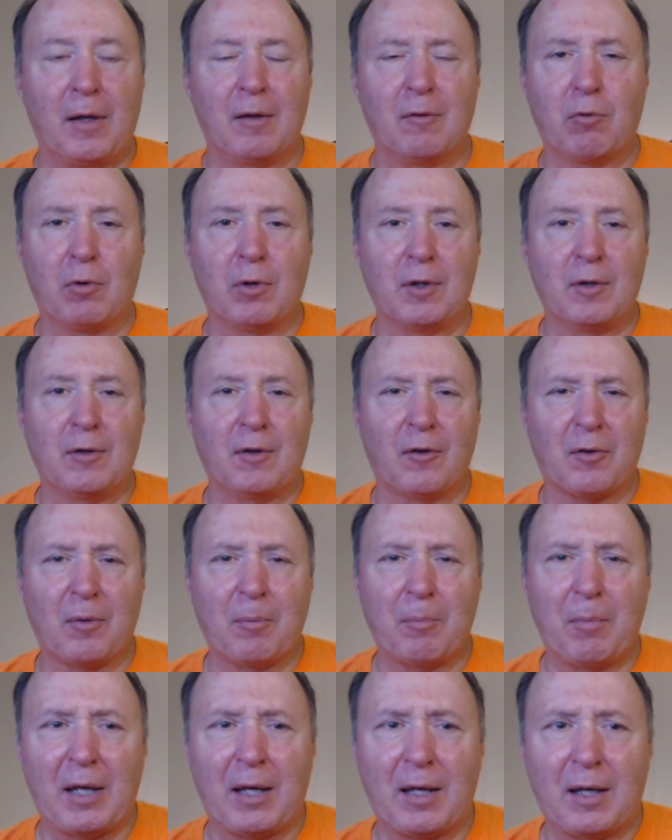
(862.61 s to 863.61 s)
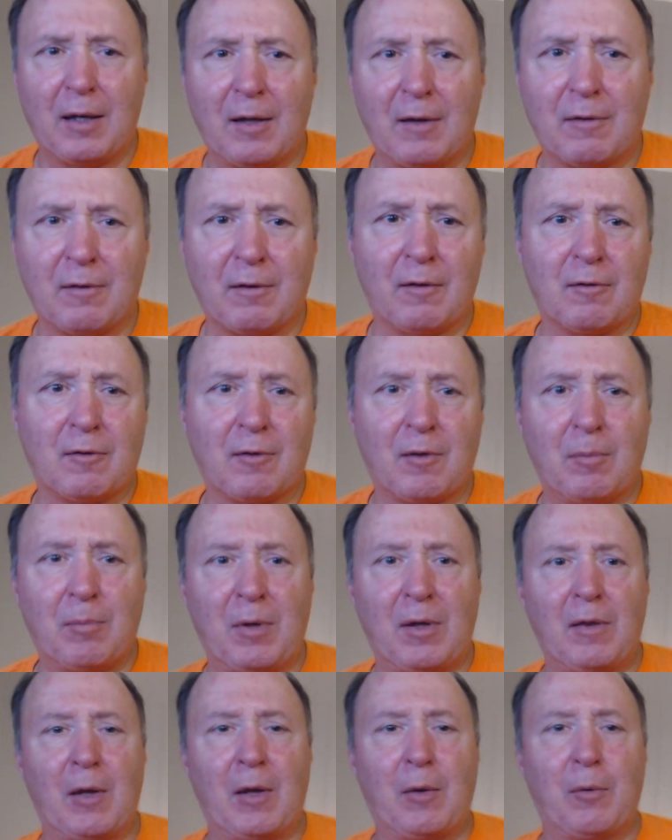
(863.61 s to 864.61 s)
It really doesn't make any sense to
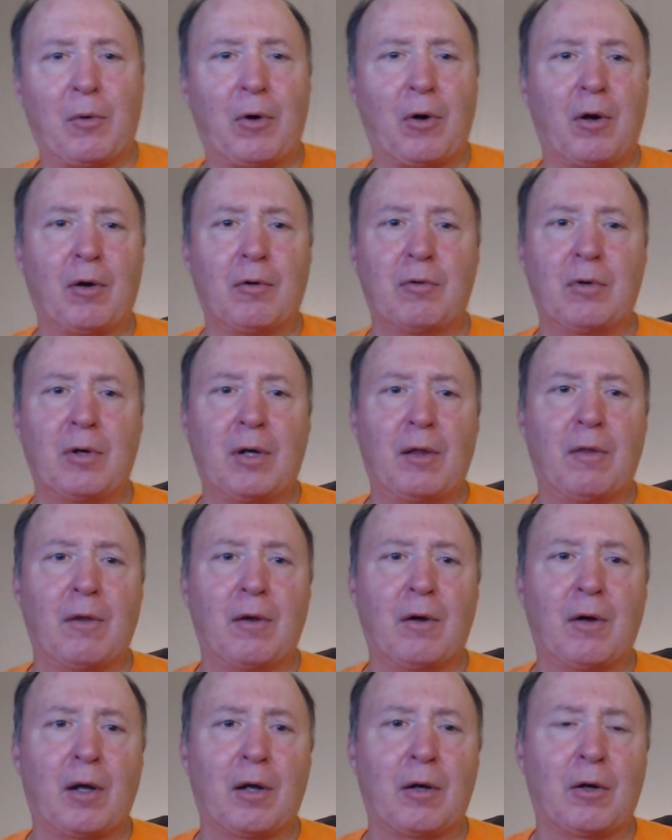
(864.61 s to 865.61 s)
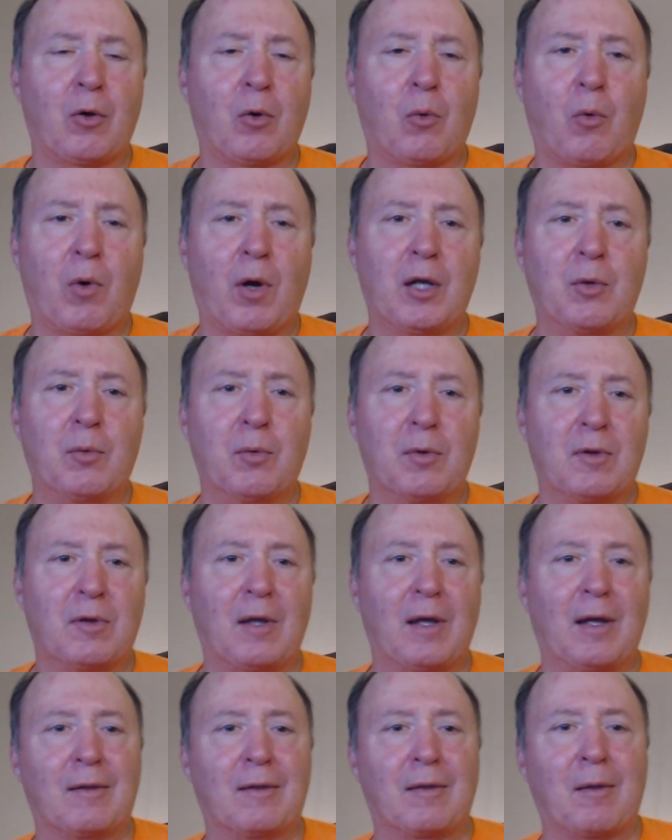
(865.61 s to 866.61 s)
me. They were already there. I don't know why you would
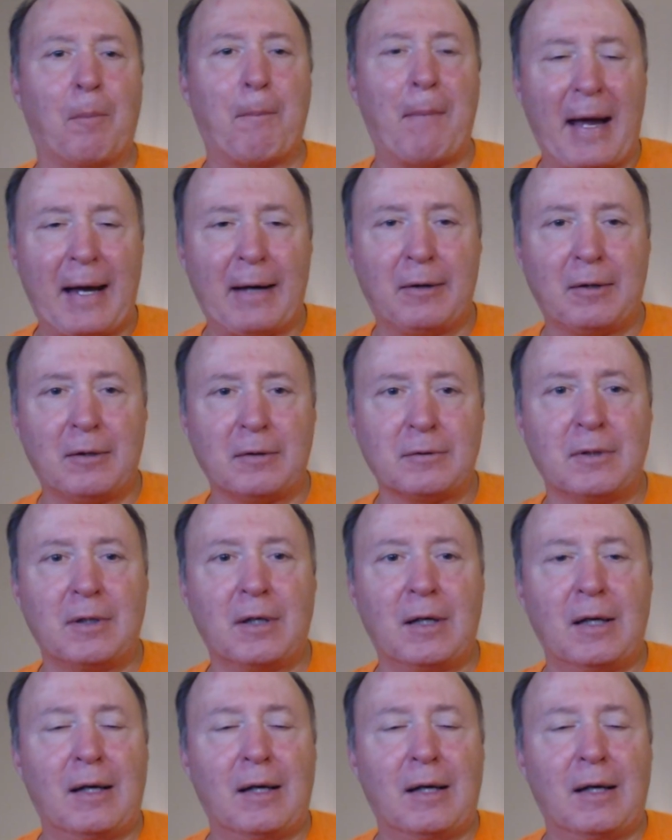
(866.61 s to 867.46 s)
take them out.